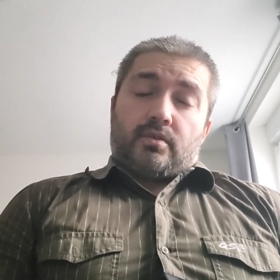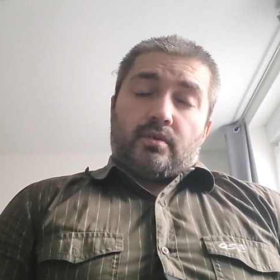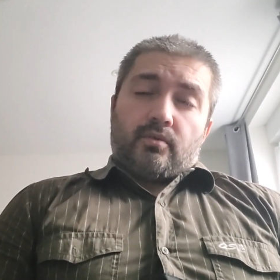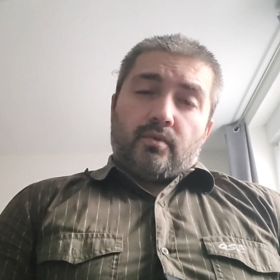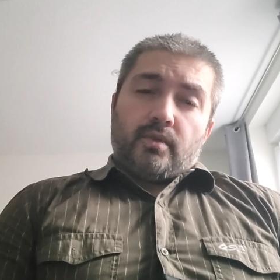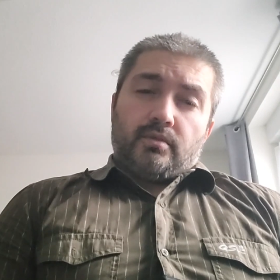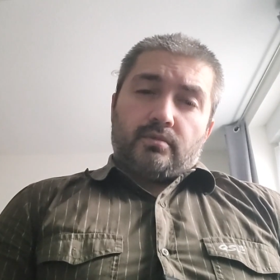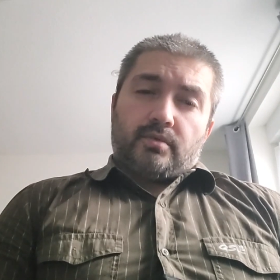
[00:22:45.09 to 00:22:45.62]

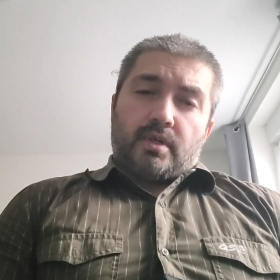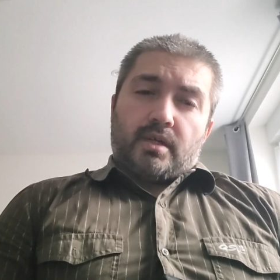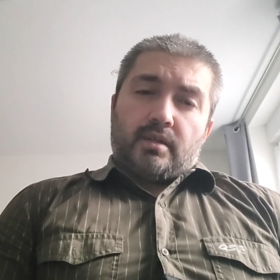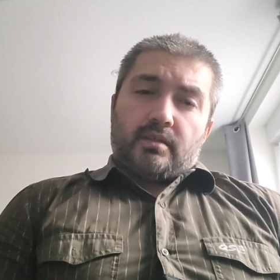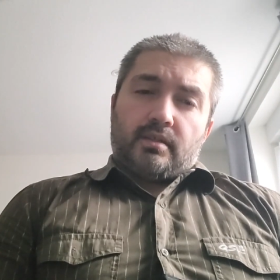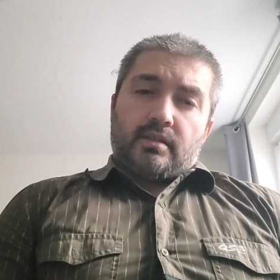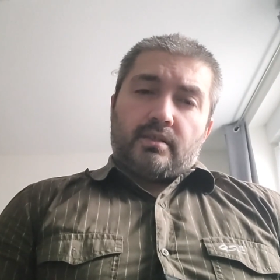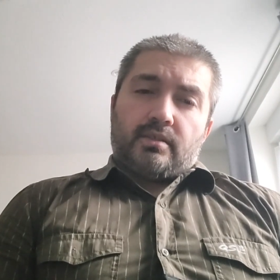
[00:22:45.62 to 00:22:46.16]
Because the
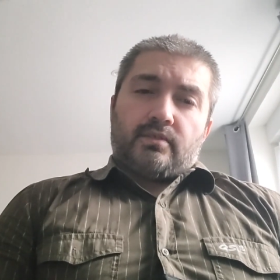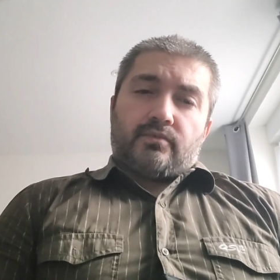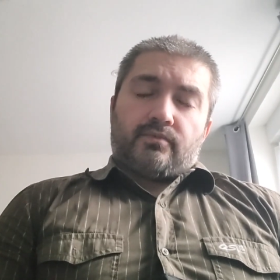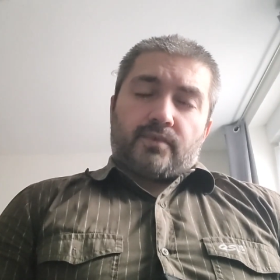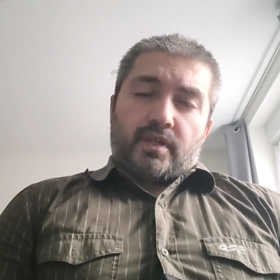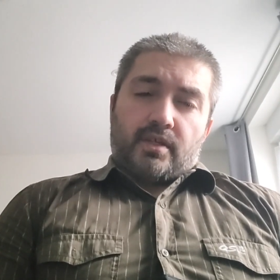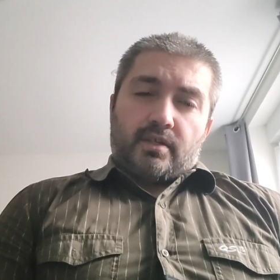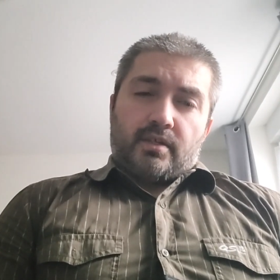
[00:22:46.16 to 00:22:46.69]
real
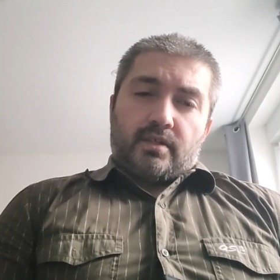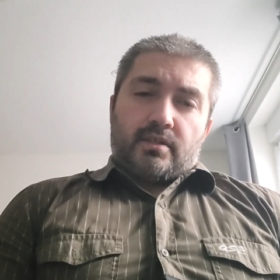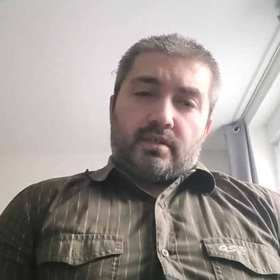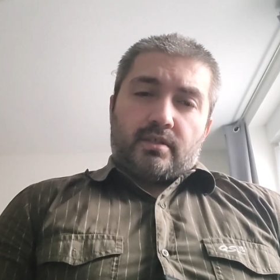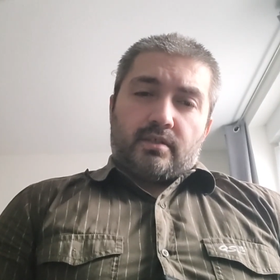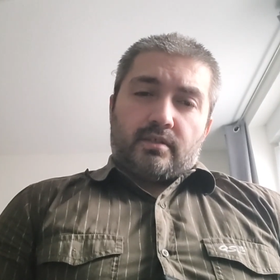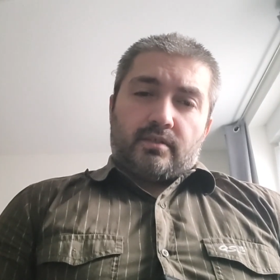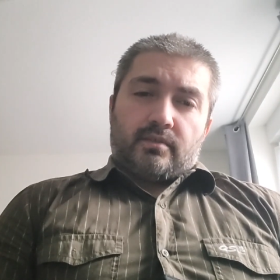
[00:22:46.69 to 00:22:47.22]
one is
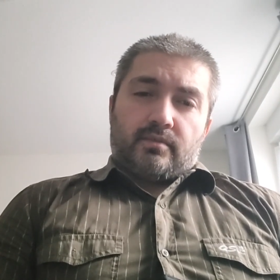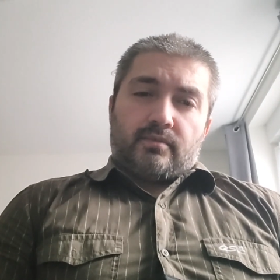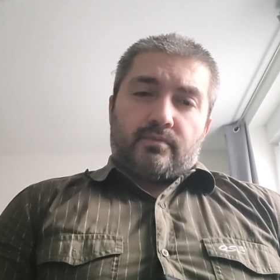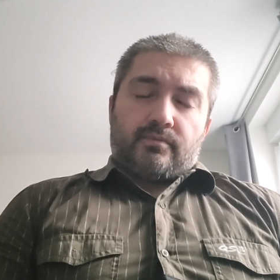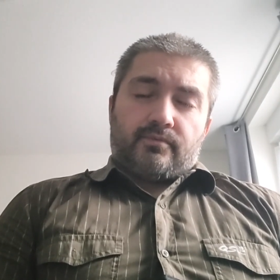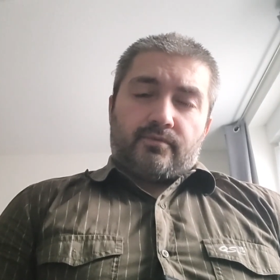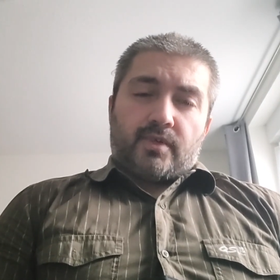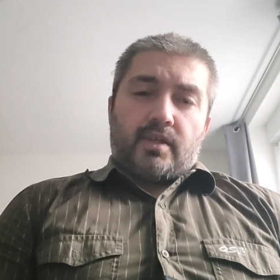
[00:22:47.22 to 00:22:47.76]

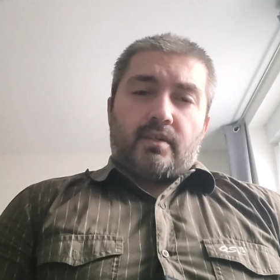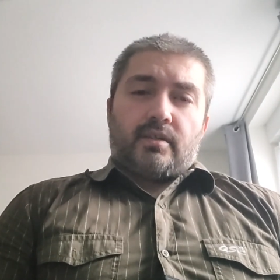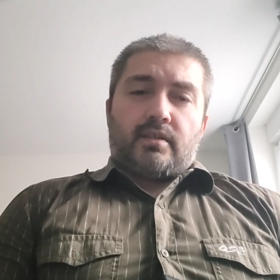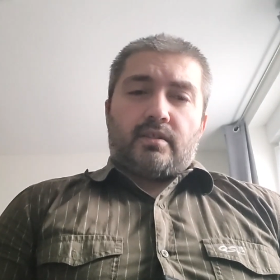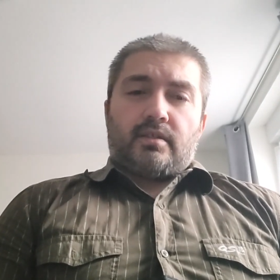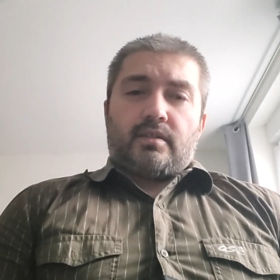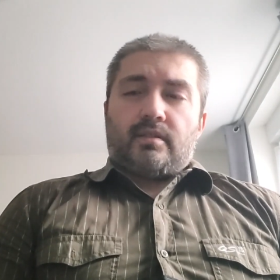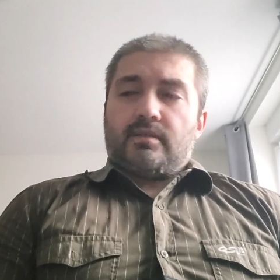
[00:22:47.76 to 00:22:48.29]

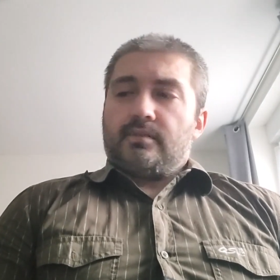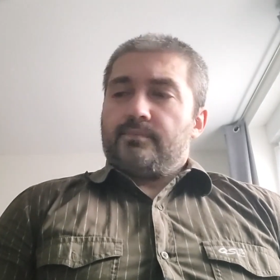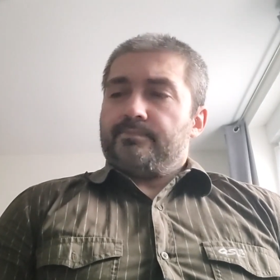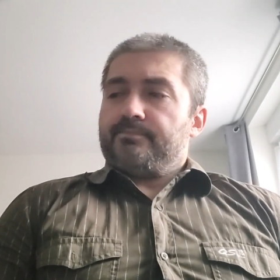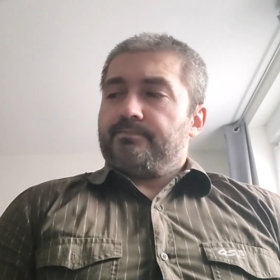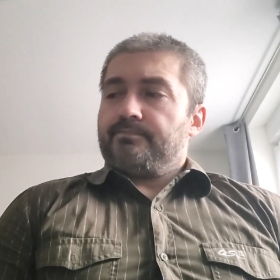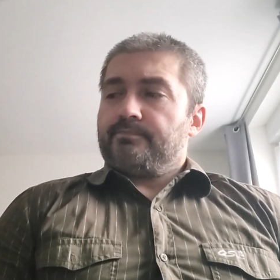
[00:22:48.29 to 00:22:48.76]
very